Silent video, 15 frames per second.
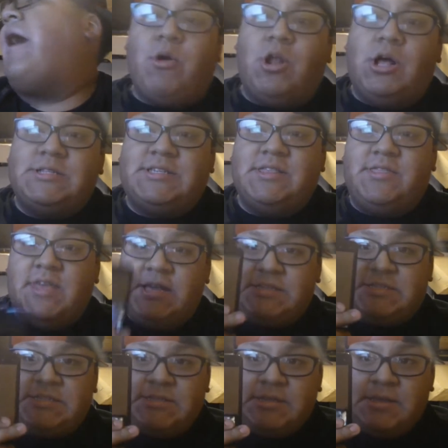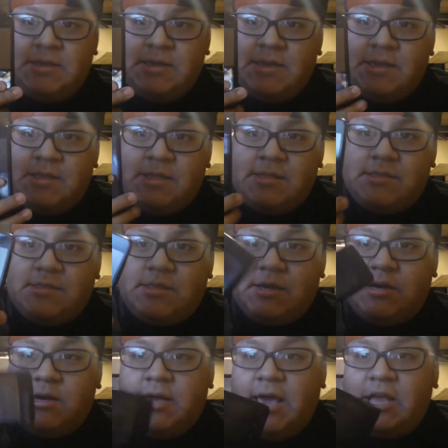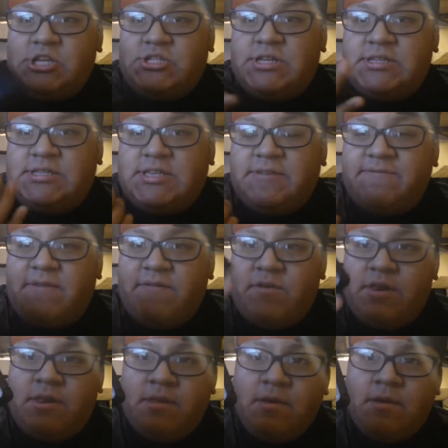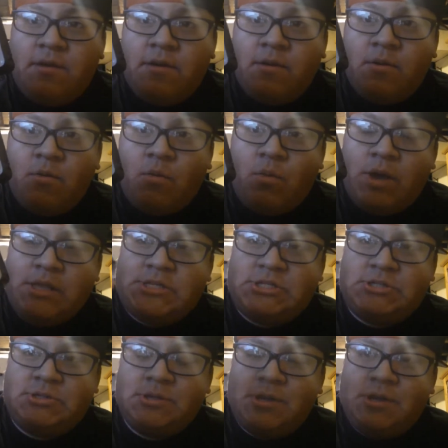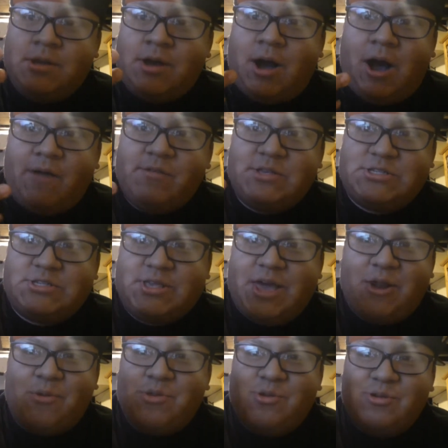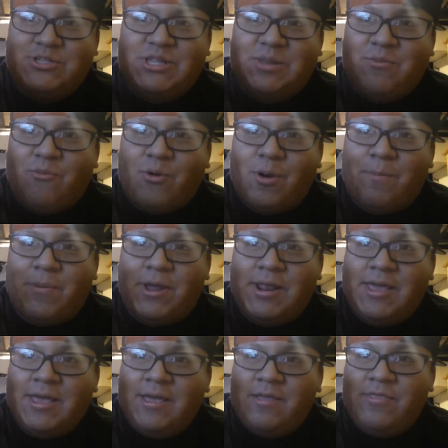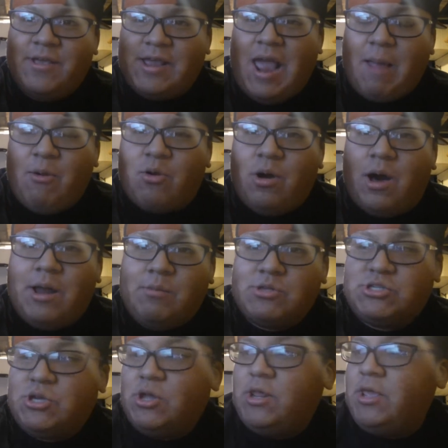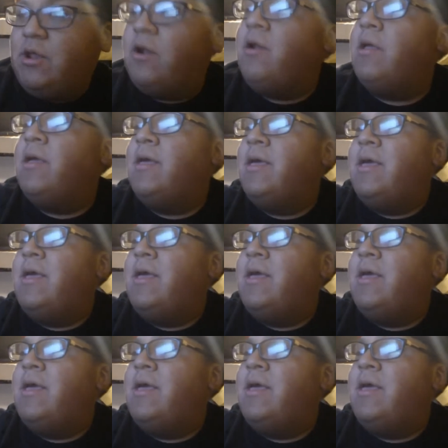I went on to this, the HTC Vivid, which obviously I don't use anymore, but the camera quality was good here.